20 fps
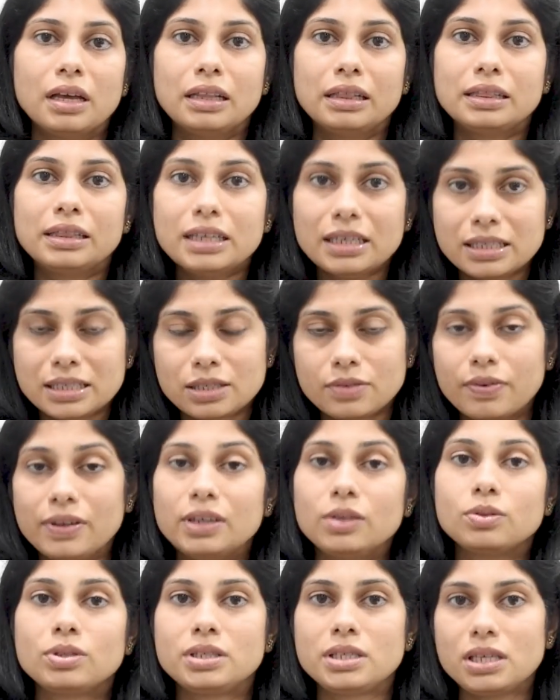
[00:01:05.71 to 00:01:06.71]
This, when
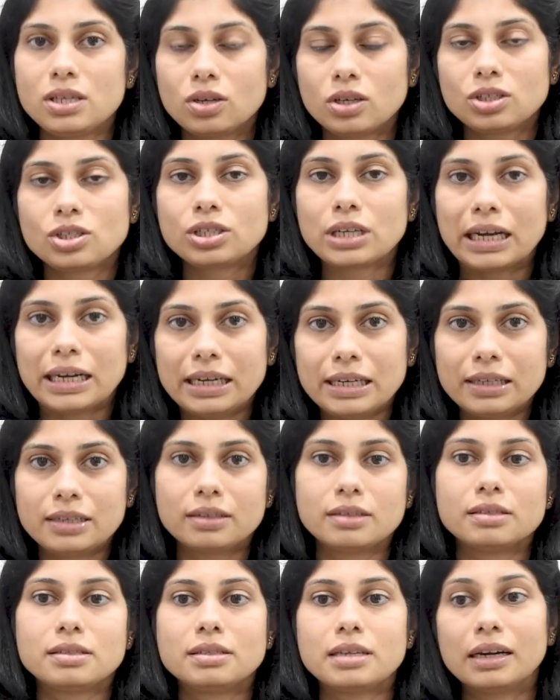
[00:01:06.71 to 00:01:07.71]
you see your child
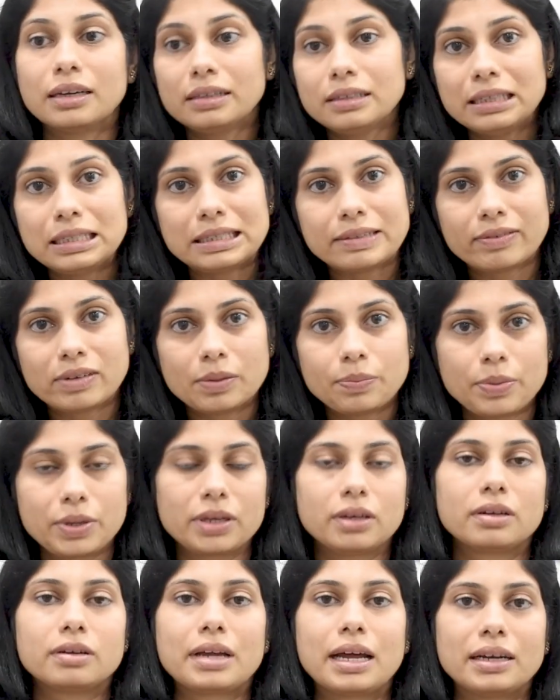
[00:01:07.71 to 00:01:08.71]
suddenly
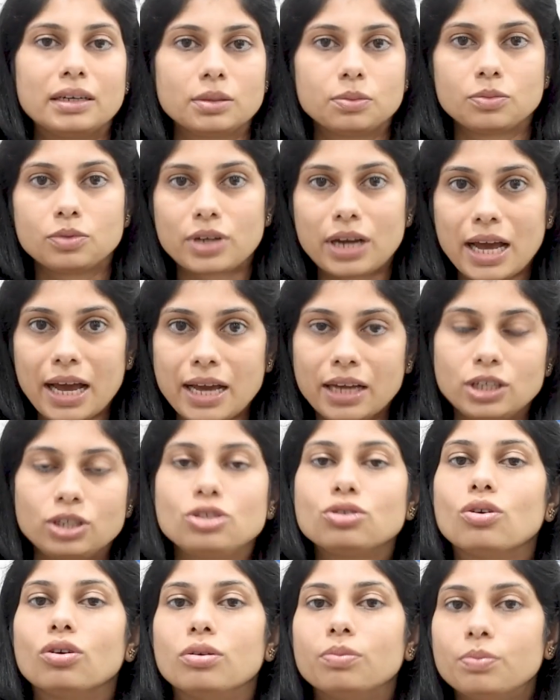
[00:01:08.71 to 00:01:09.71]
developing a random
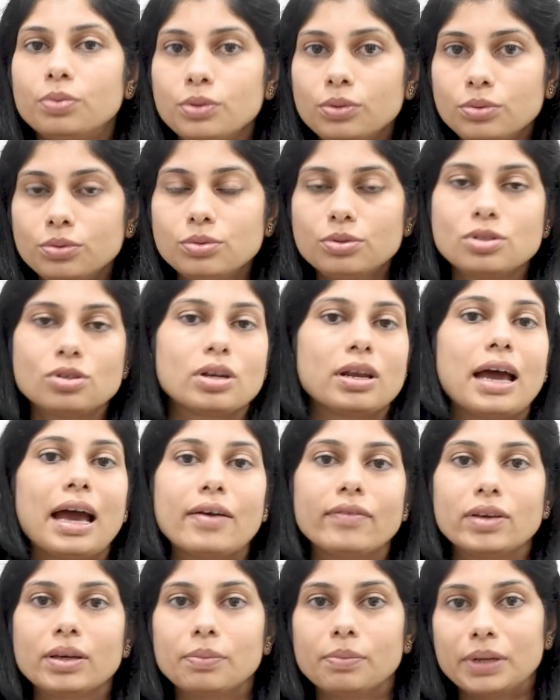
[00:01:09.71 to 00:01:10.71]
rash or bruise or
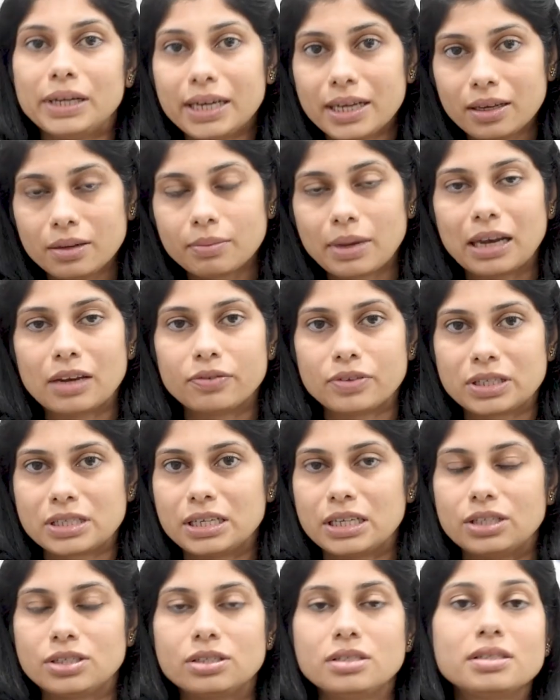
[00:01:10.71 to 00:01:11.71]
having bleeding
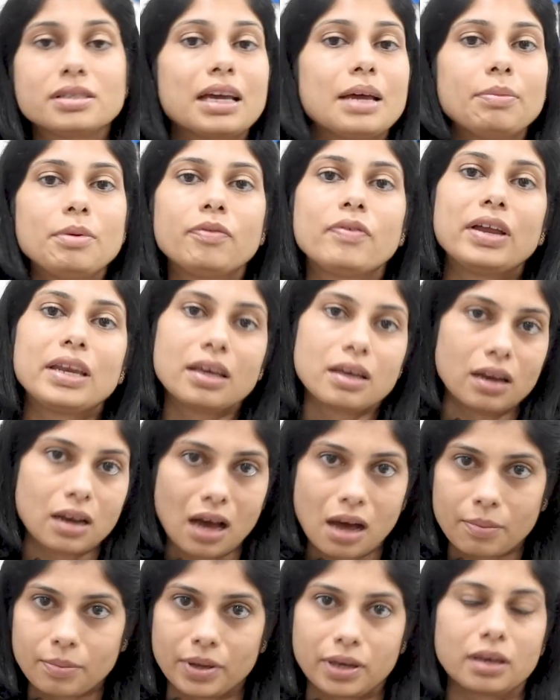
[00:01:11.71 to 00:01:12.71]
manifestations, can be very
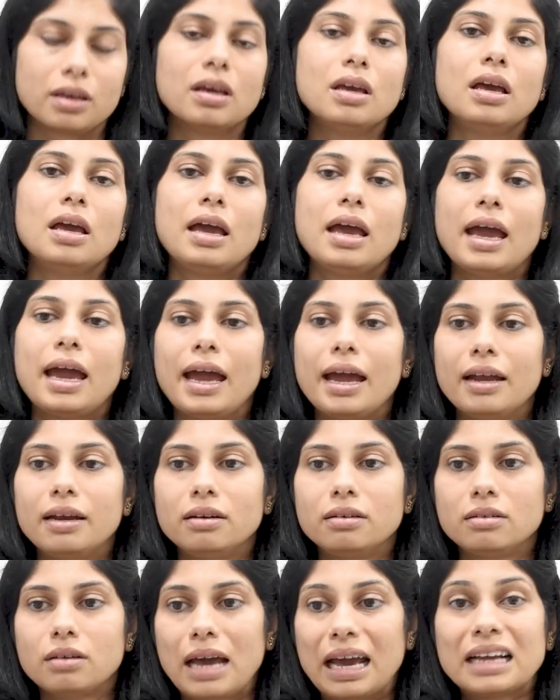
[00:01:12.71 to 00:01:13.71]
alarming
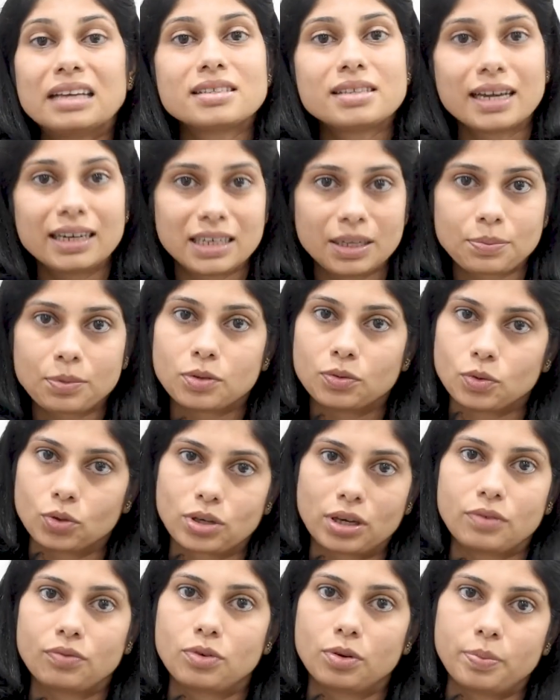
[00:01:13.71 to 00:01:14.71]
and anxiety
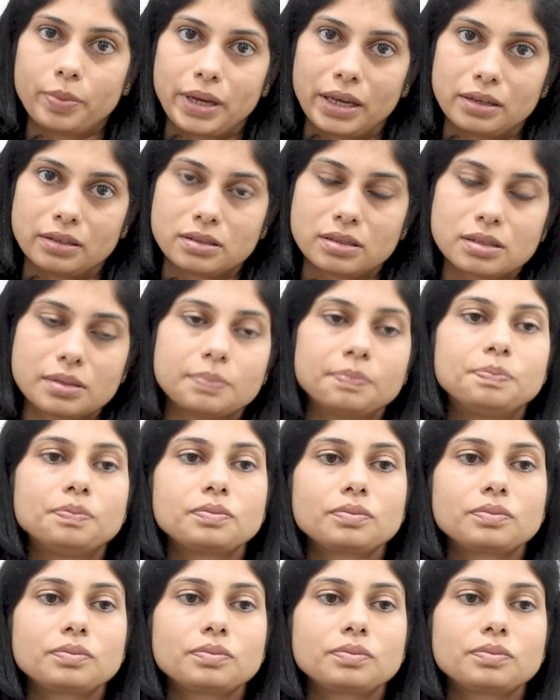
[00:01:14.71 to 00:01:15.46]
provoking for parents.